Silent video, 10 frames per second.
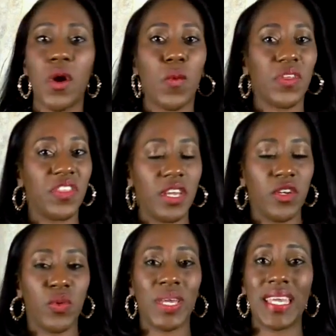whether they're
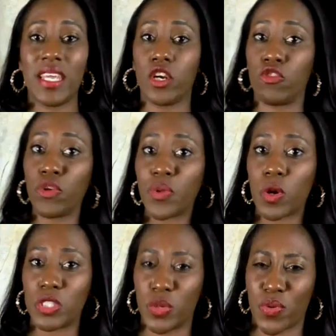doing it in a group
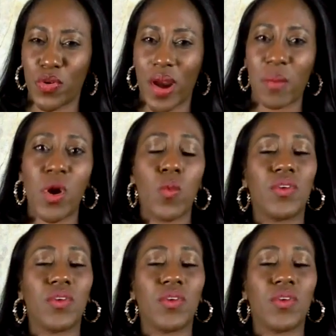coaching program,